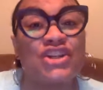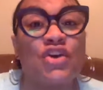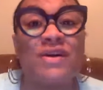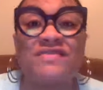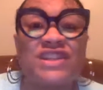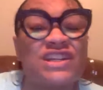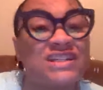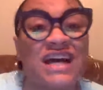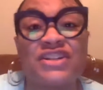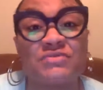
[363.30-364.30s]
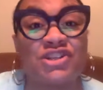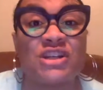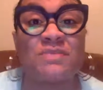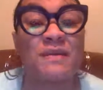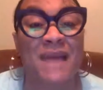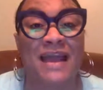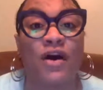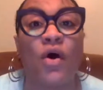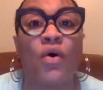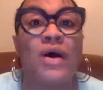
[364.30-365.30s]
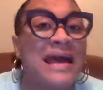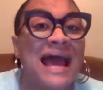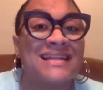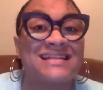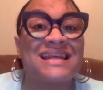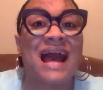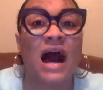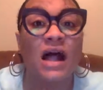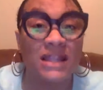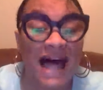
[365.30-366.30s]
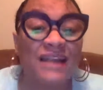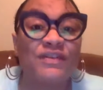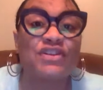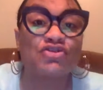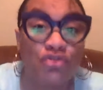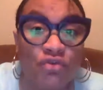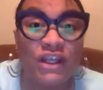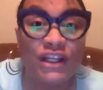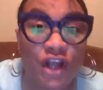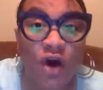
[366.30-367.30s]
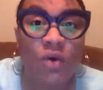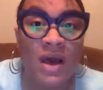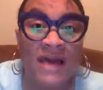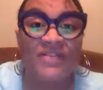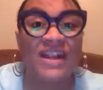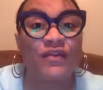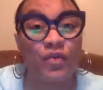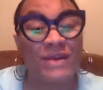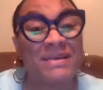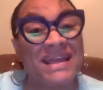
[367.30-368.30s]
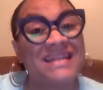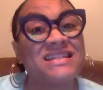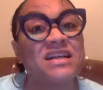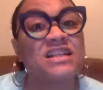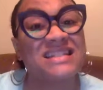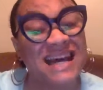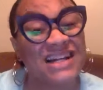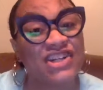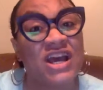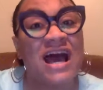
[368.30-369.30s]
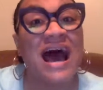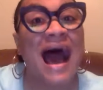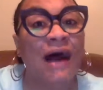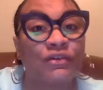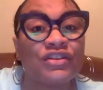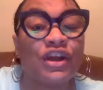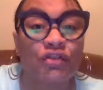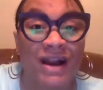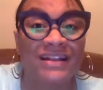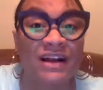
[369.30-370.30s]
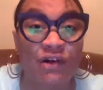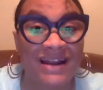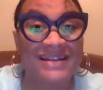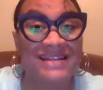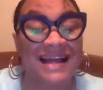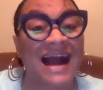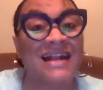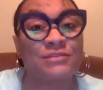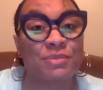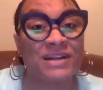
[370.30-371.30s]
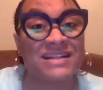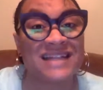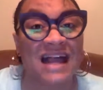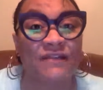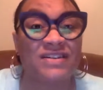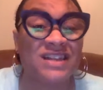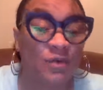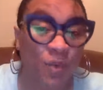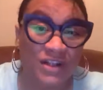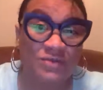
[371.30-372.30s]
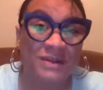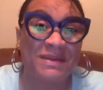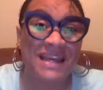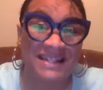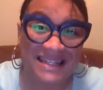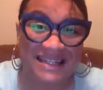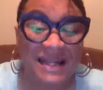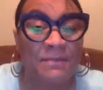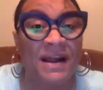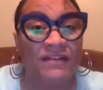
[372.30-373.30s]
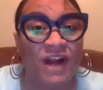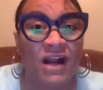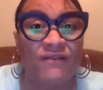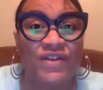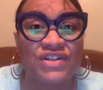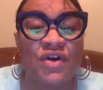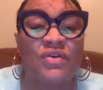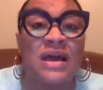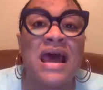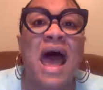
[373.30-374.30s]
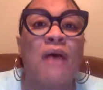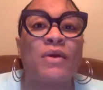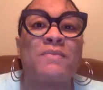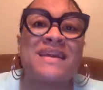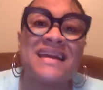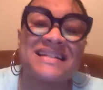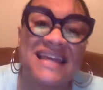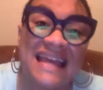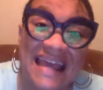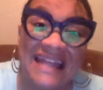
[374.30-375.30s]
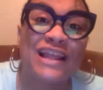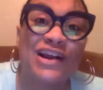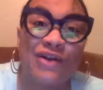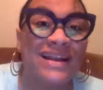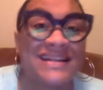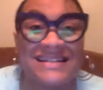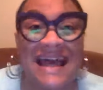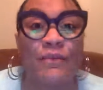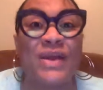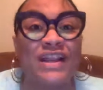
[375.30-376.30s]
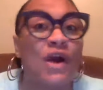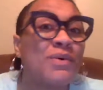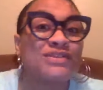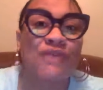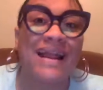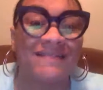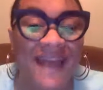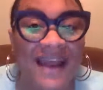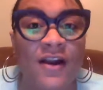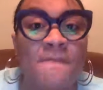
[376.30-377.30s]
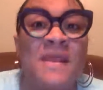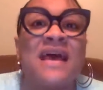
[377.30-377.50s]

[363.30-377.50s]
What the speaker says: knew if she touched him, she'd be made whole. And see, a lot of us truly know that if we begin to touch out the greatness that God has put inside of us, and once we begin to step out of our comfort zone and we begin to hit the greatness that we know is right there,